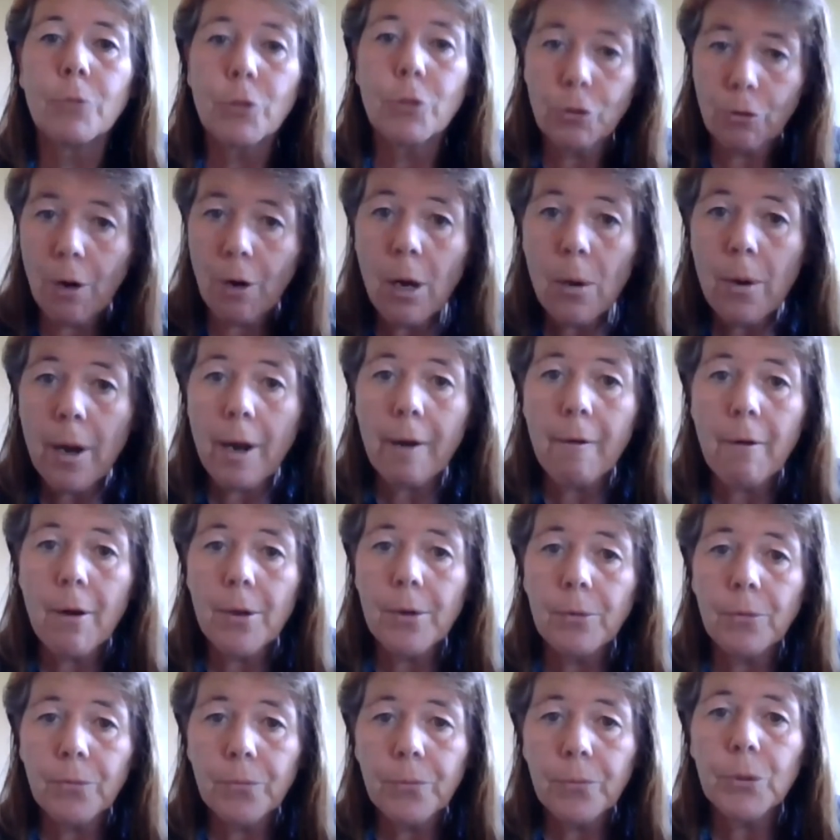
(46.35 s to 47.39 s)
grow our
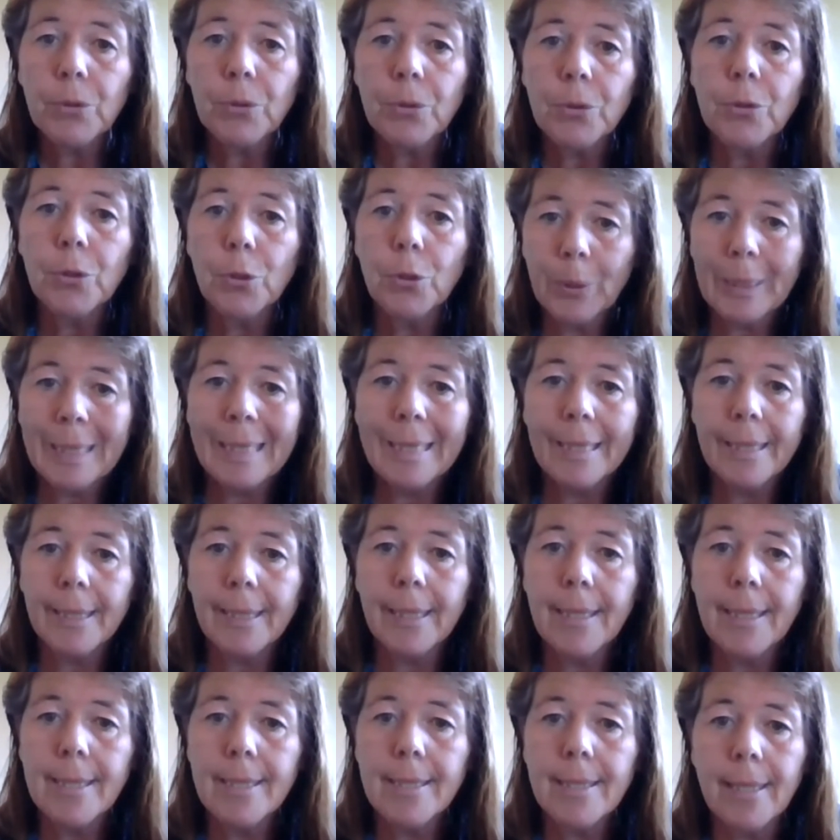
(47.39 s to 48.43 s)
own food quickly and
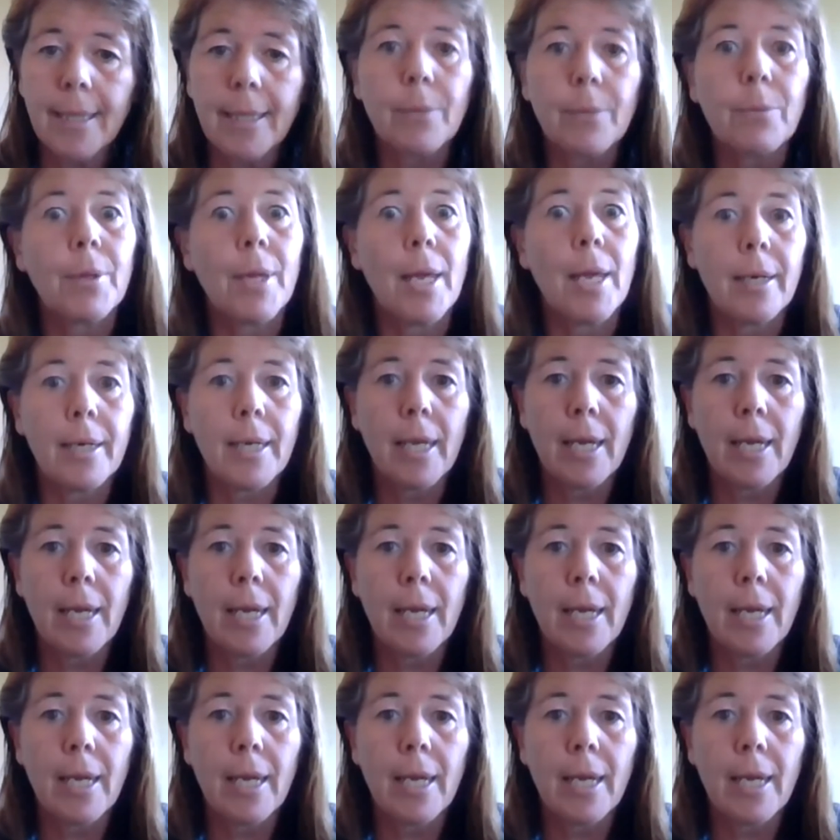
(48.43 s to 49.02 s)
easily without